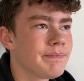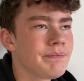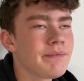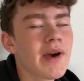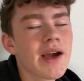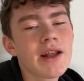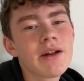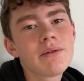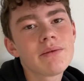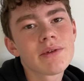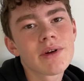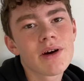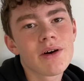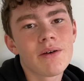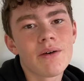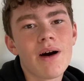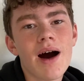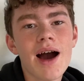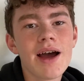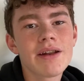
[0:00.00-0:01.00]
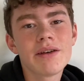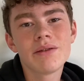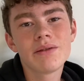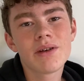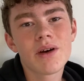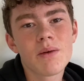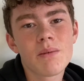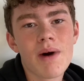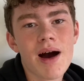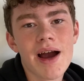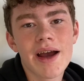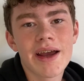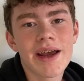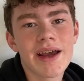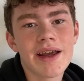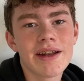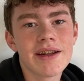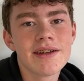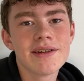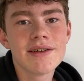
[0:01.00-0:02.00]
I don't know why I
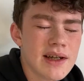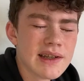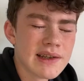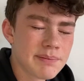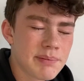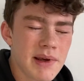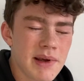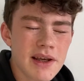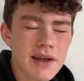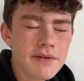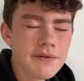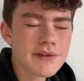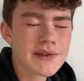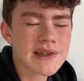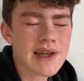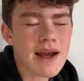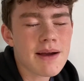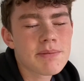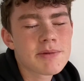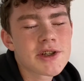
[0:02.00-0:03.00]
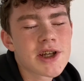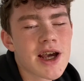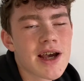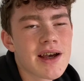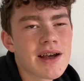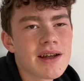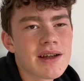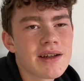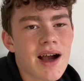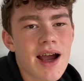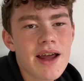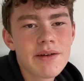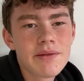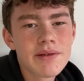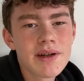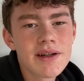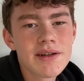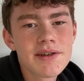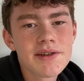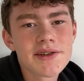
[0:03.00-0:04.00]
hate it. Speaking of Snapchat, I don't
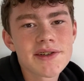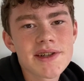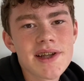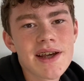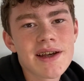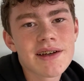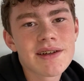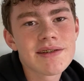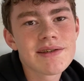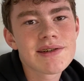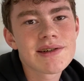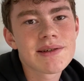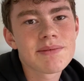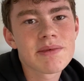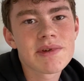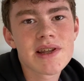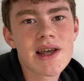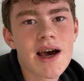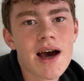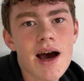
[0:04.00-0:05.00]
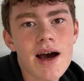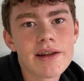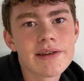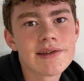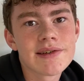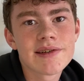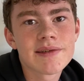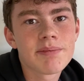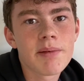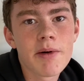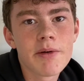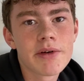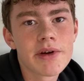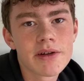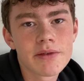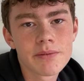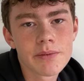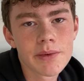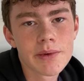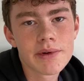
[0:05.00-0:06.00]
understand some of the
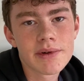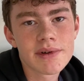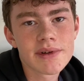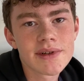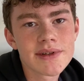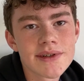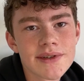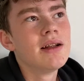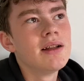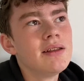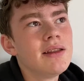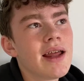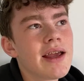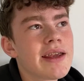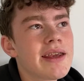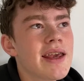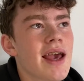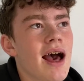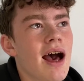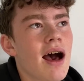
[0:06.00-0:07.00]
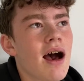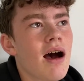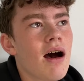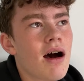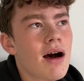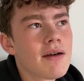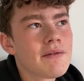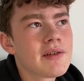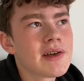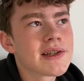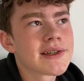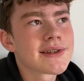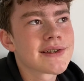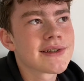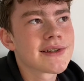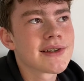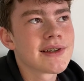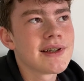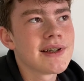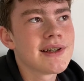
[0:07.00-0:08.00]
unspoken rules. Like, yeah,
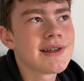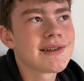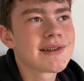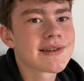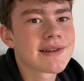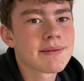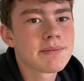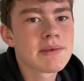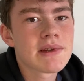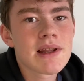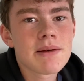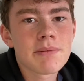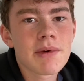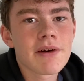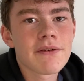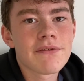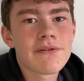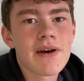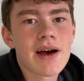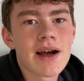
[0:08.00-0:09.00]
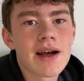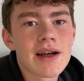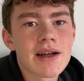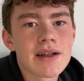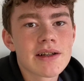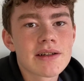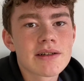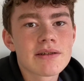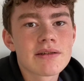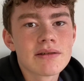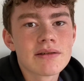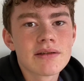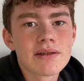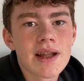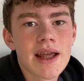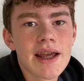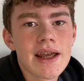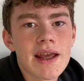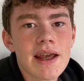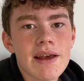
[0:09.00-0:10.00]
obviously some of them are fine.
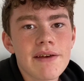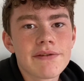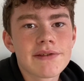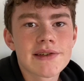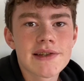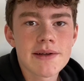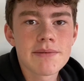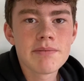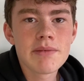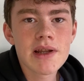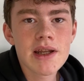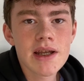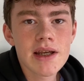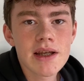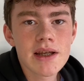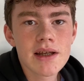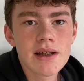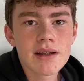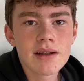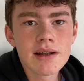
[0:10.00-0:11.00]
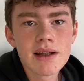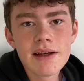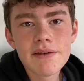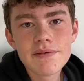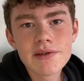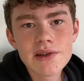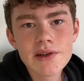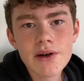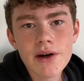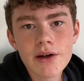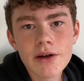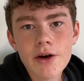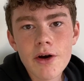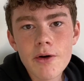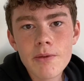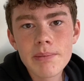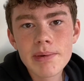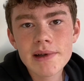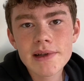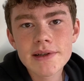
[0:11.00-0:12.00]
Like if somebody leaves you on
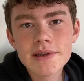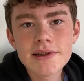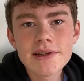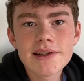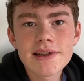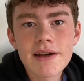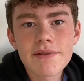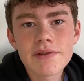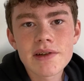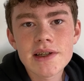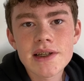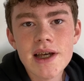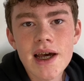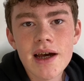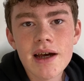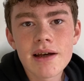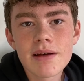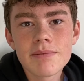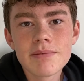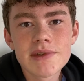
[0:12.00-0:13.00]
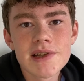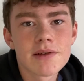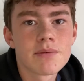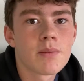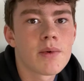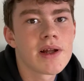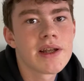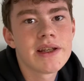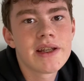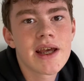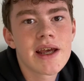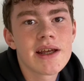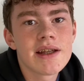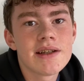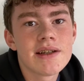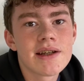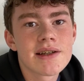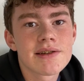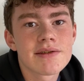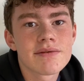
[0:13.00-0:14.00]
open 7 times in 1 day
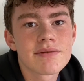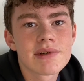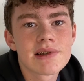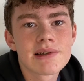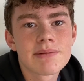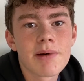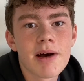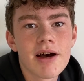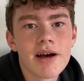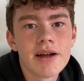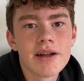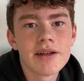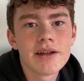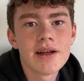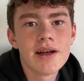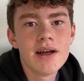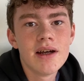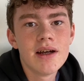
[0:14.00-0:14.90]
and doesn't respond,